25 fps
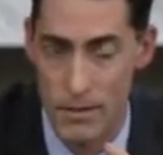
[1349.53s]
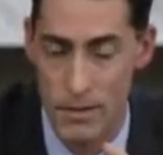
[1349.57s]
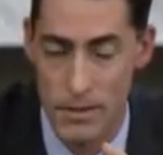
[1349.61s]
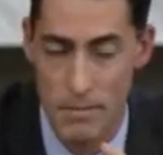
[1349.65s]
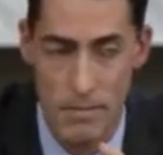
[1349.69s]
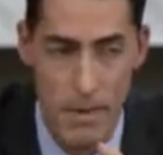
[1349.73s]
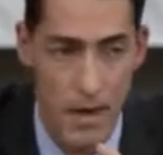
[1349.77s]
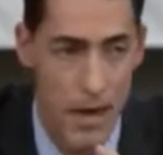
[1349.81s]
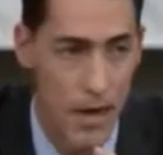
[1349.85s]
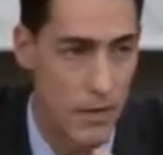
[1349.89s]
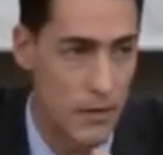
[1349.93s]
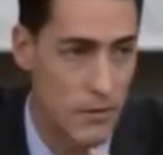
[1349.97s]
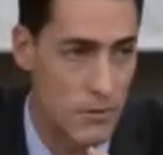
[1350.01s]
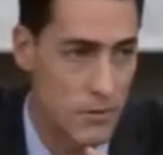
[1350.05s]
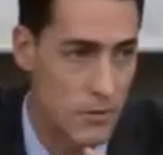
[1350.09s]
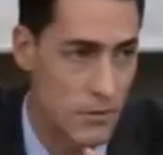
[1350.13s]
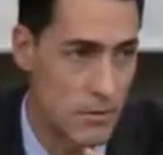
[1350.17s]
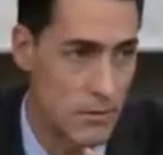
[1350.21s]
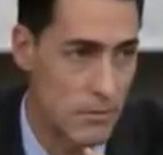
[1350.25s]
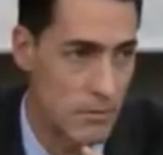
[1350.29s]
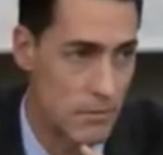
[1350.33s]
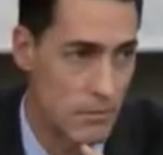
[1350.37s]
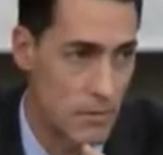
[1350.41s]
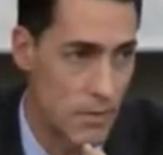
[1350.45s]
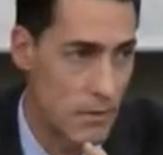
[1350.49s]
It matters
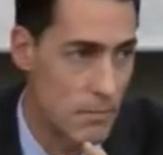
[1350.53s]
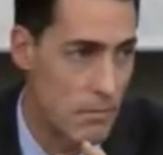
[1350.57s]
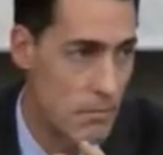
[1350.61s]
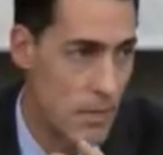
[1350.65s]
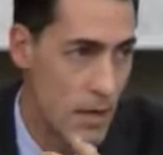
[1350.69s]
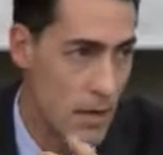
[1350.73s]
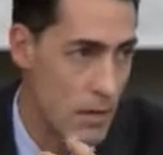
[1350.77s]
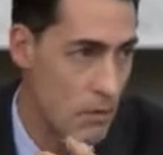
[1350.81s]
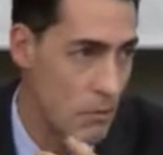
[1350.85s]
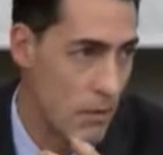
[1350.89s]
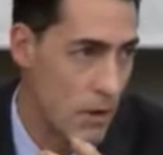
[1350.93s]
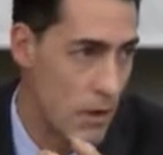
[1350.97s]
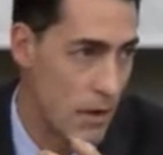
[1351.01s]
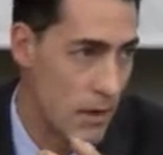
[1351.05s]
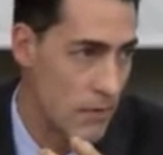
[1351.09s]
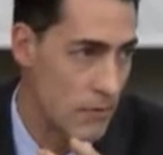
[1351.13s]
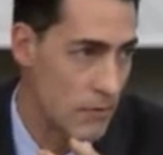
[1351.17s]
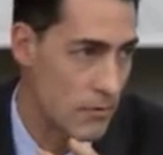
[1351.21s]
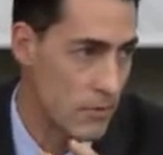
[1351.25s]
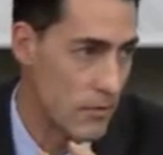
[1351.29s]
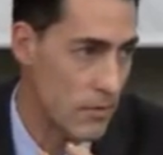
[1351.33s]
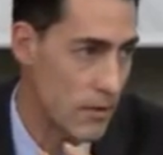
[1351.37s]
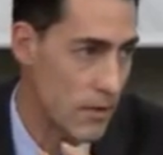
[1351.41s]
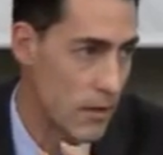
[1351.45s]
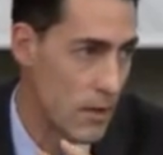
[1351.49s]
in, in many
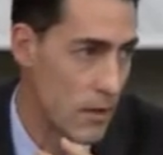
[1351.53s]
ways.